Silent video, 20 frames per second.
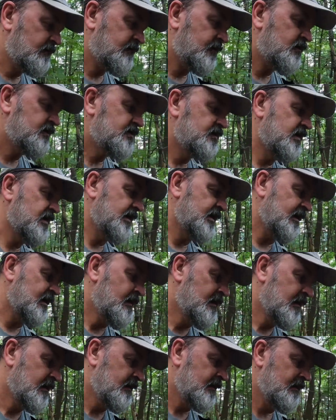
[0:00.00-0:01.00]
first thing
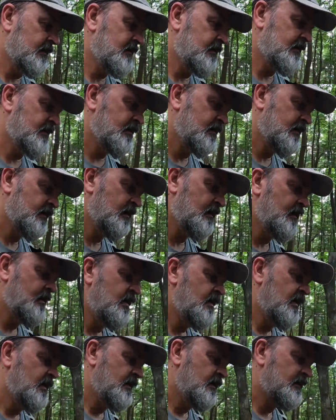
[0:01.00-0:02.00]

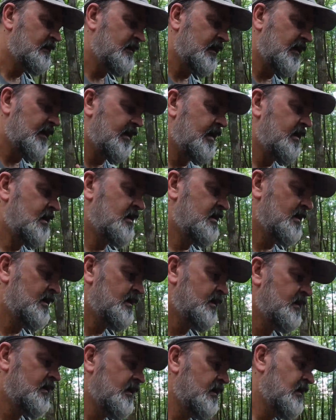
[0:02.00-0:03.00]
that I
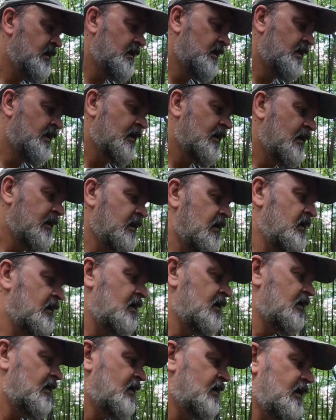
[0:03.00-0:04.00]

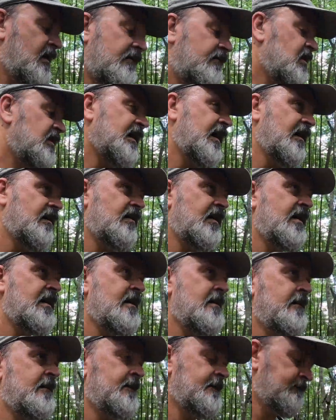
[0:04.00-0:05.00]
never carry,
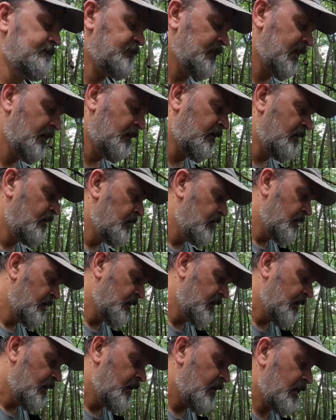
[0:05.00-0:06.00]

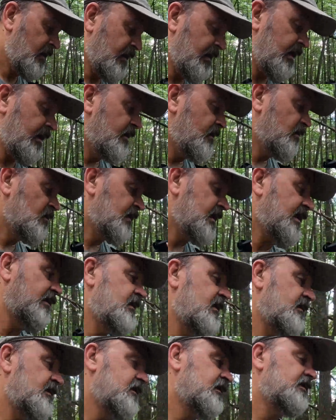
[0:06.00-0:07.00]
and I don't
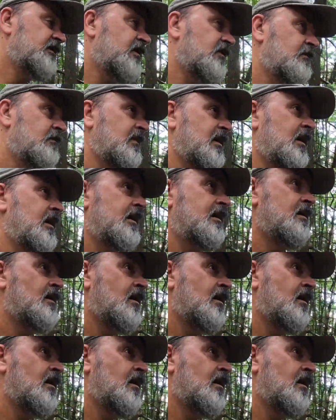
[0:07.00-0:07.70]
carry this on my